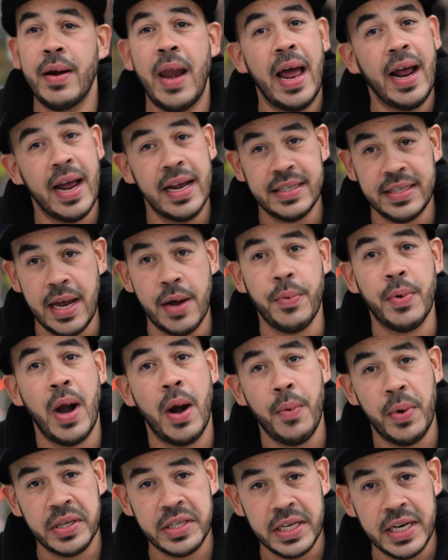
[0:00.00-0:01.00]
Like I said, when
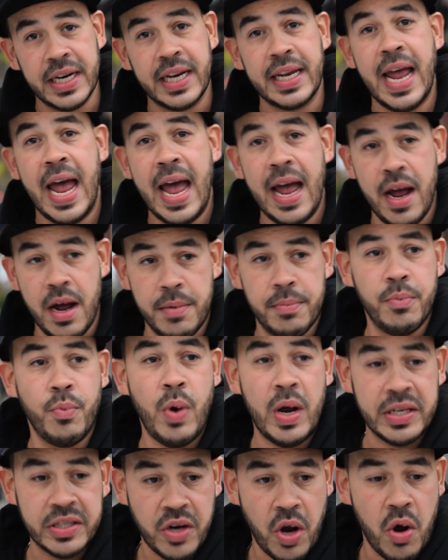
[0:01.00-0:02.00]
I went to the
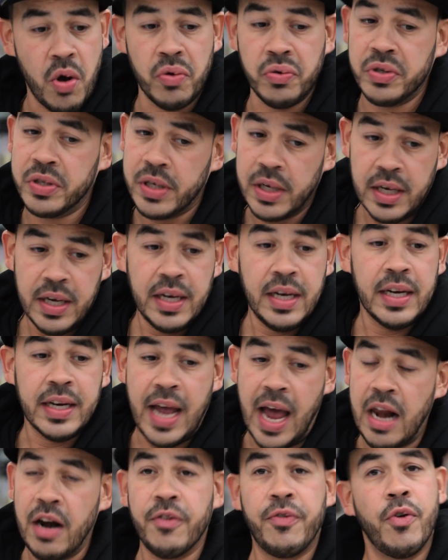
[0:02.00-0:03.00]
West Coast,
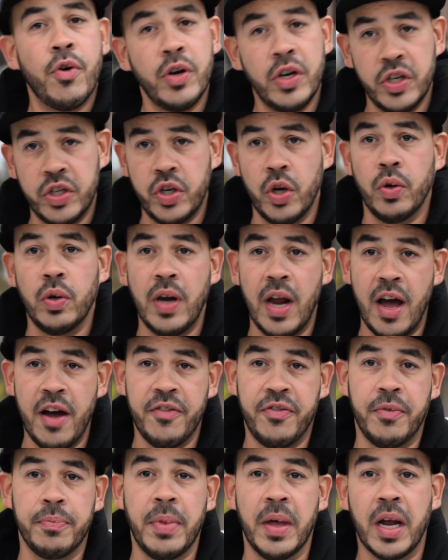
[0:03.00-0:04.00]
California showed
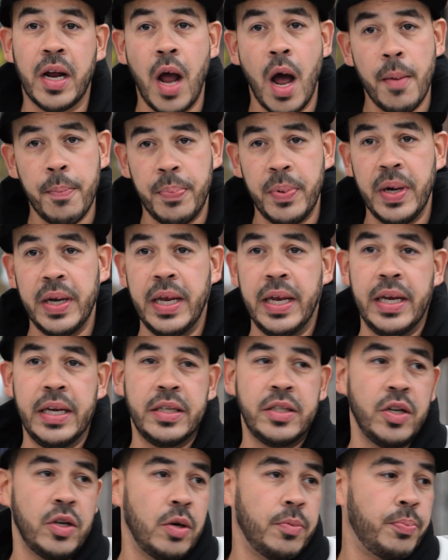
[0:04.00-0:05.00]
love from the
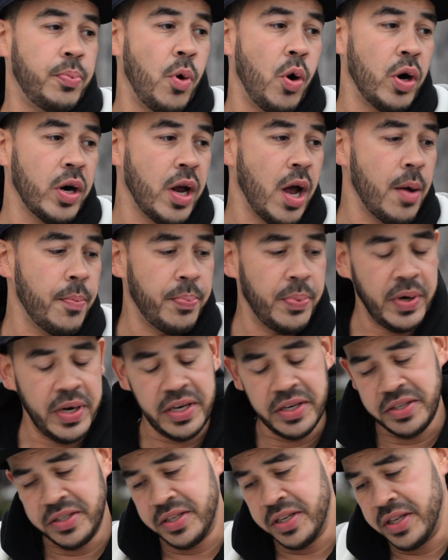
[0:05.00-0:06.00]
companies to the board
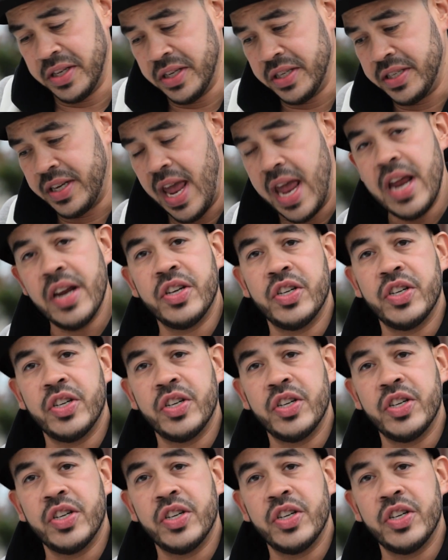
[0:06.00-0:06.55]
companies to the skate